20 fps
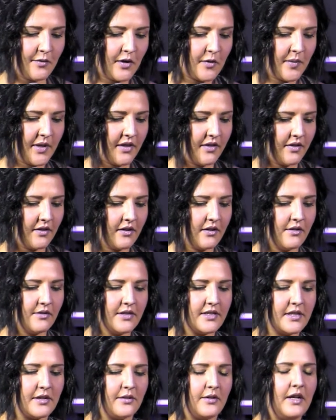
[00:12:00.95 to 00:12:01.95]
want to be thorough.
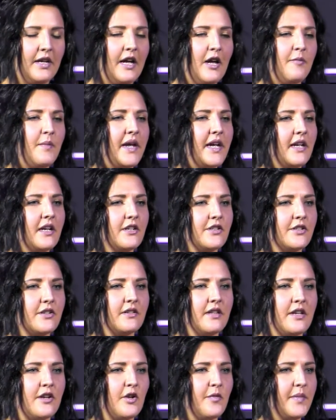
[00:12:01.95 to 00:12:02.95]
So making sure
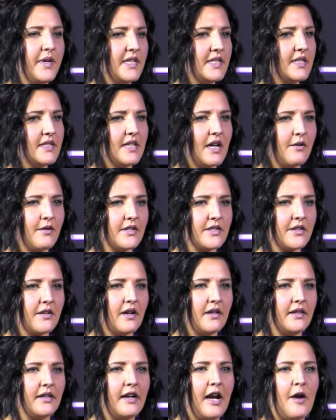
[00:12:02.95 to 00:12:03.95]
that your business hours are
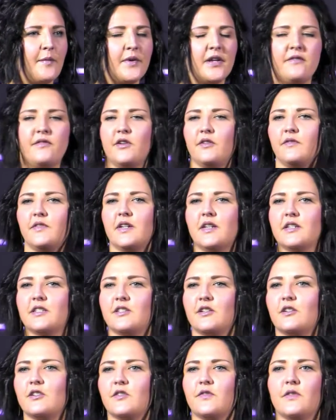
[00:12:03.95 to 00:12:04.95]
on there. How many of you have done a
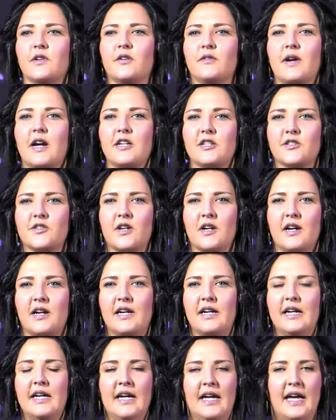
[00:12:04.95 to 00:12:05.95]
search for a
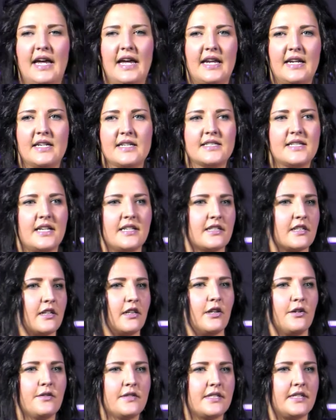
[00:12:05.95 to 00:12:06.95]
restaurant and it says
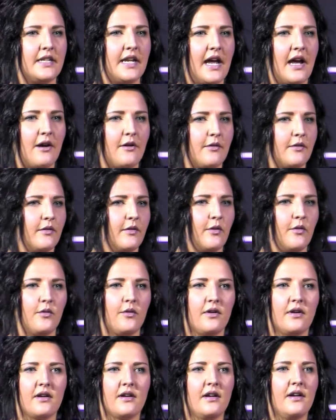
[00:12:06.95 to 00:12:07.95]
closed now,
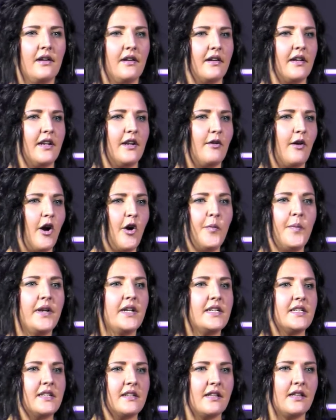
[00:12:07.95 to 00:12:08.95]
or, open
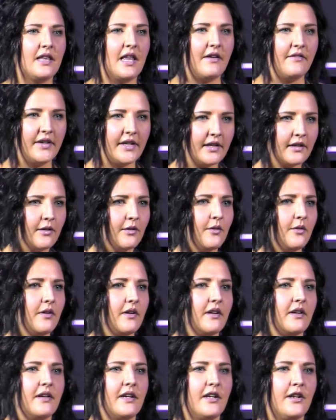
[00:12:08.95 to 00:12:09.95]
until 11,
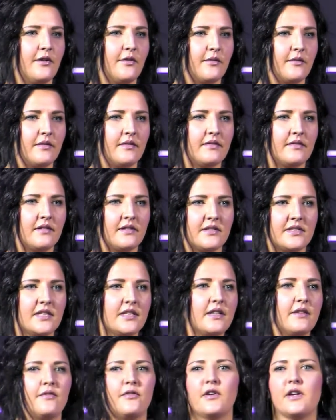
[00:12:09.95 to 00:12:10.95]
or,
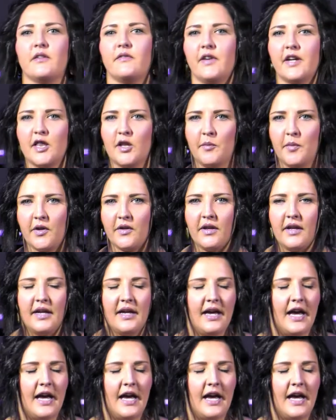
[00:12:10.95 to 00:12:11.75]
delivery available?